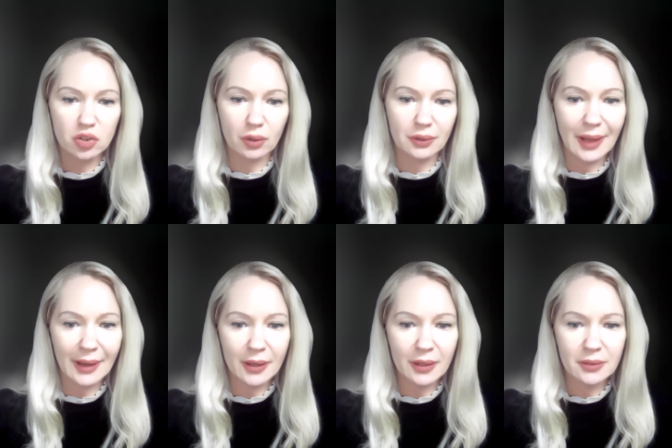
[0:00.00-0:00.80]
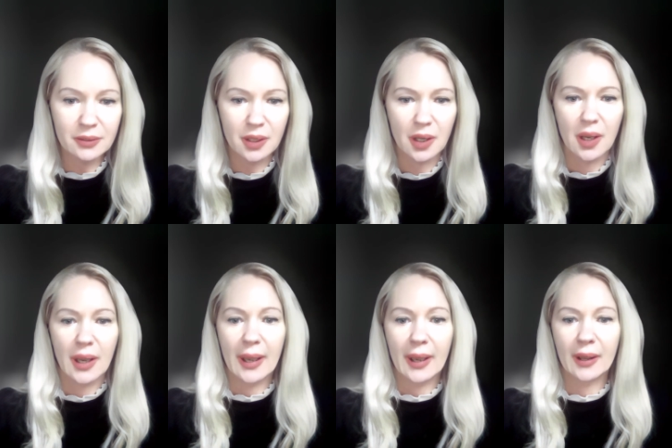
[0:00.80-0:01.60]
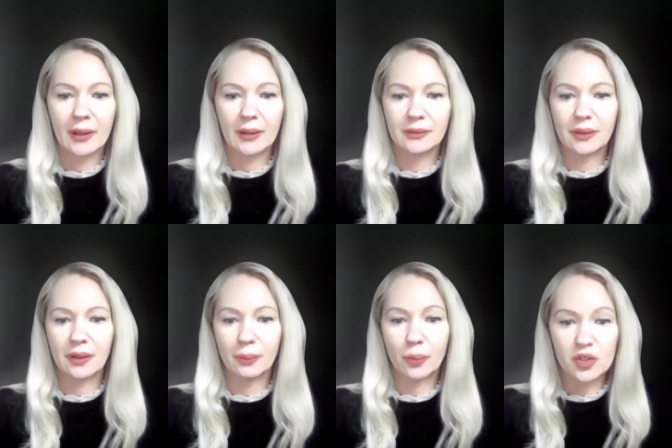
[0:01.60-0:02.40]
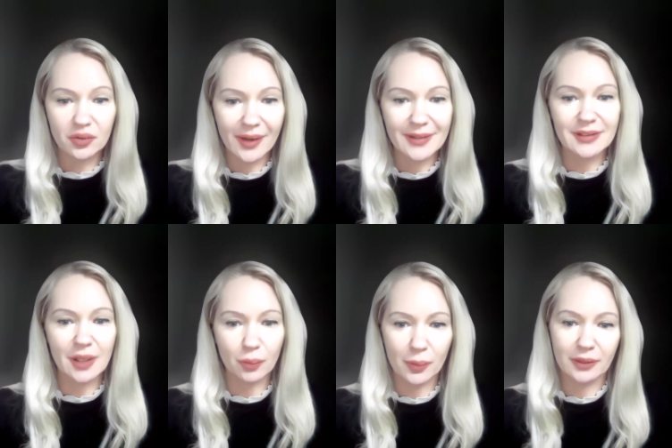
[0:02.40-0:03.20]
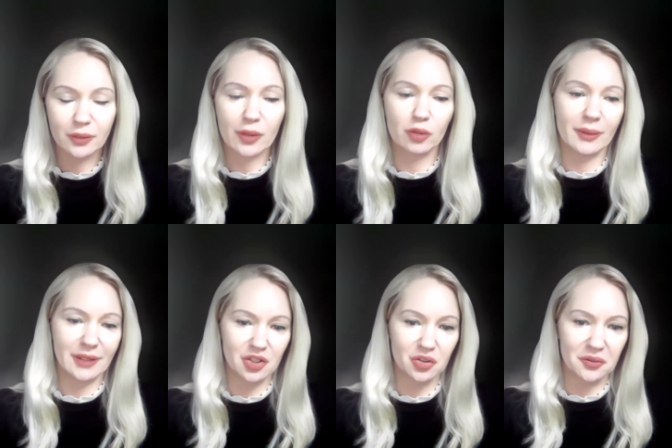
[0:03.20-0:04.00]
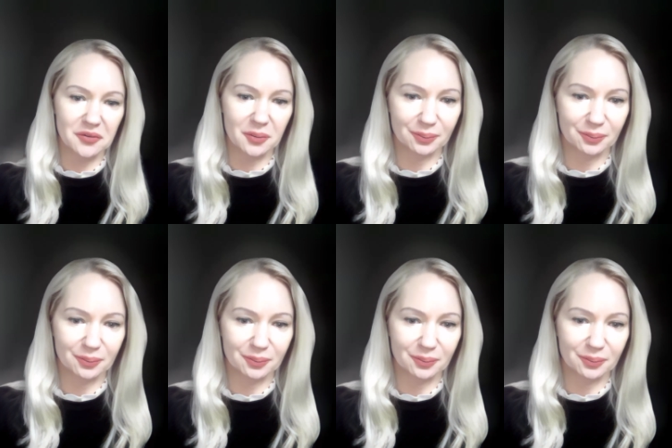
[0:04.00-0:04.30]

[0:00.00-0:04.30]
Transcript: to our clients and uh, personalized supplement recommendations.